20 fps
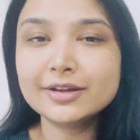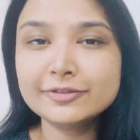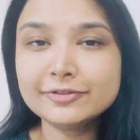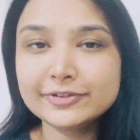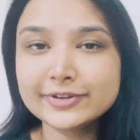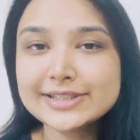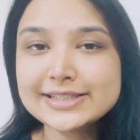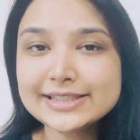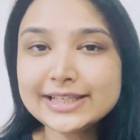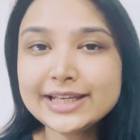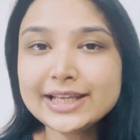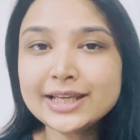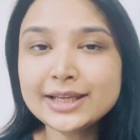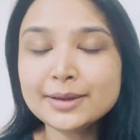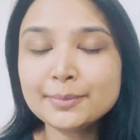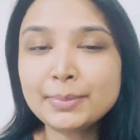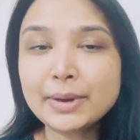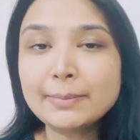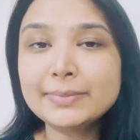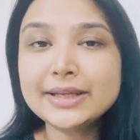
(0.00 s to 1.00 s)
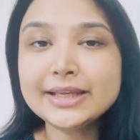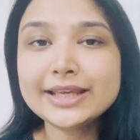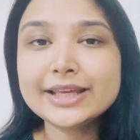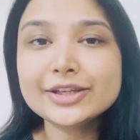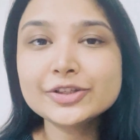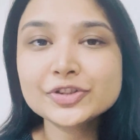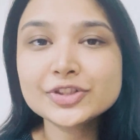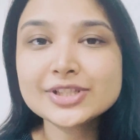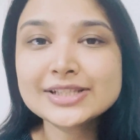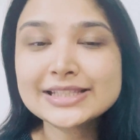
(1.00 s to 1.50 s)
Firstly,
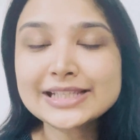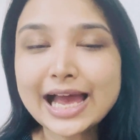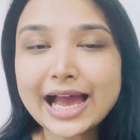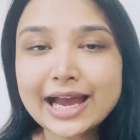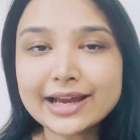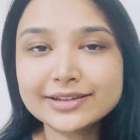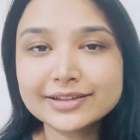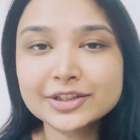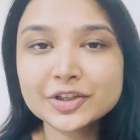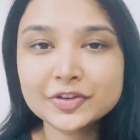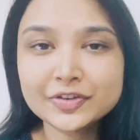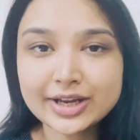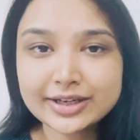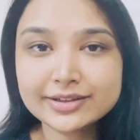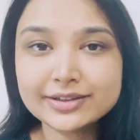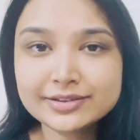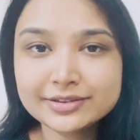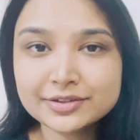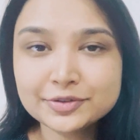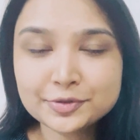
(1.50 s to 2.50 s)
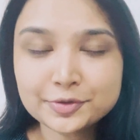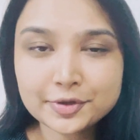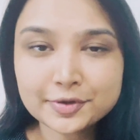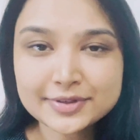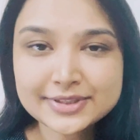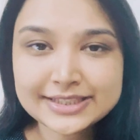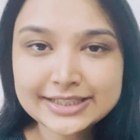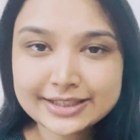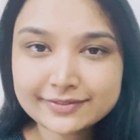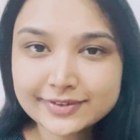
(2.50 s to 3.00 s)
publications add credit to your
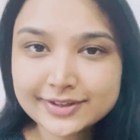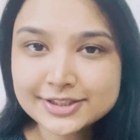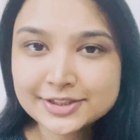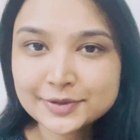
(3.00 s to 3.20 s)
CV,